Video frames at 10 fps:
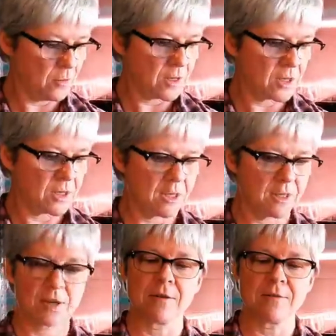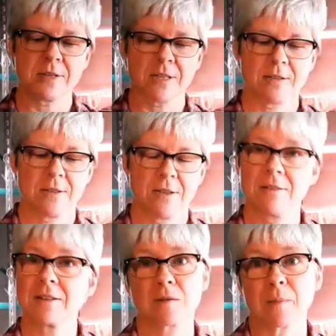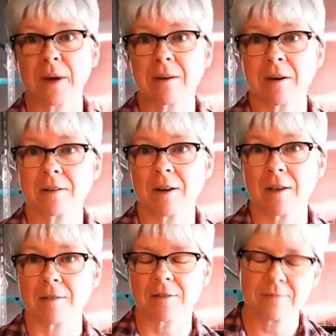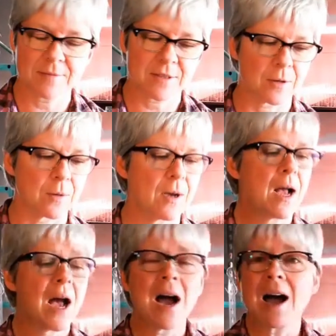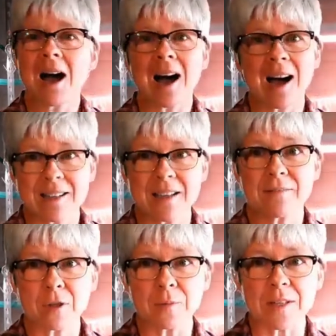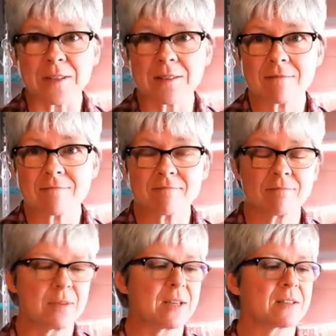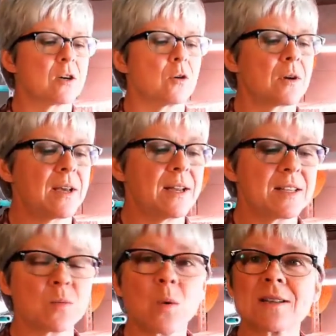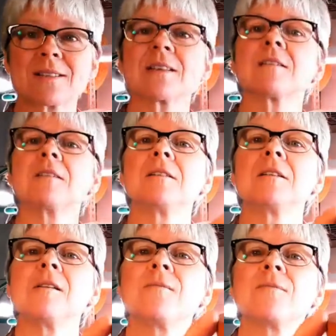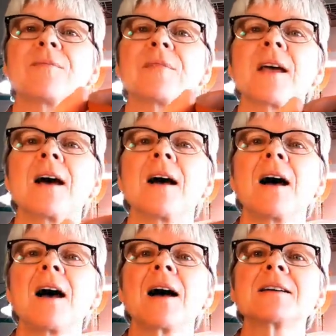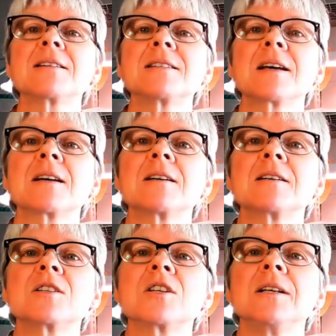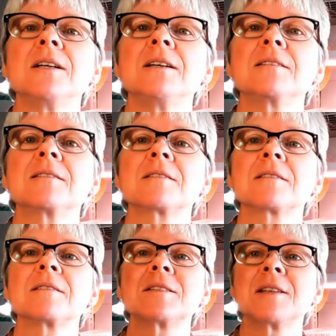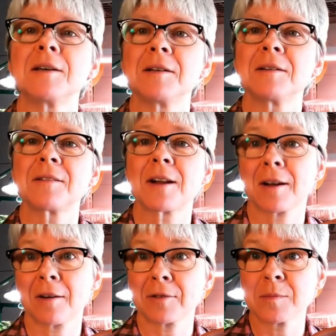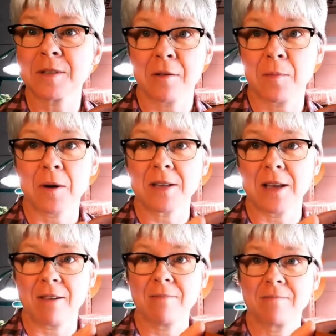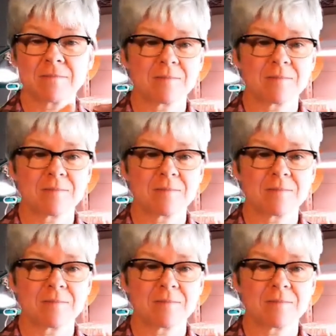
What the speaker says: which didn't turn out, and this one might not either. So I did film this being sown. It is one single Aztec chili seed that I got from Southpaw Davey.